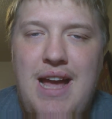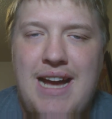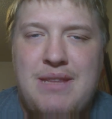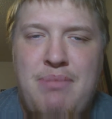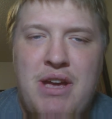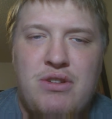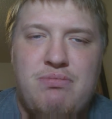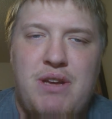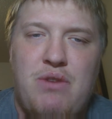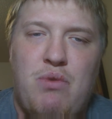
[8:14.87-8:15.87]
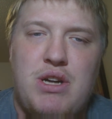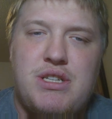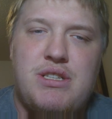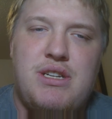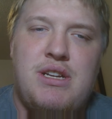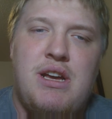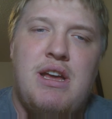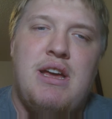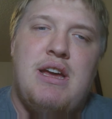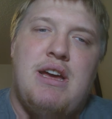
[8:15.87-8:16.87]
I had the Bengals playing Washington.
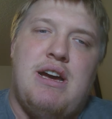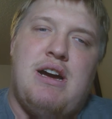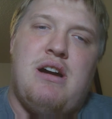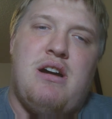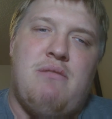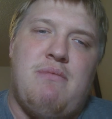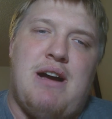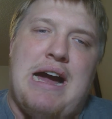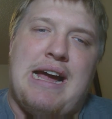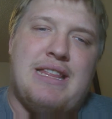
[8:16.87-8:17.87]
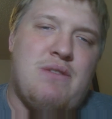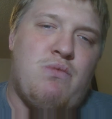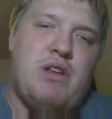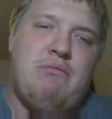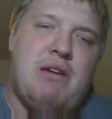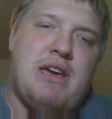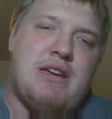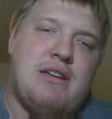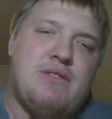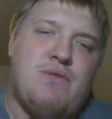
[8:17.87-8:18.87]
I got them winning big,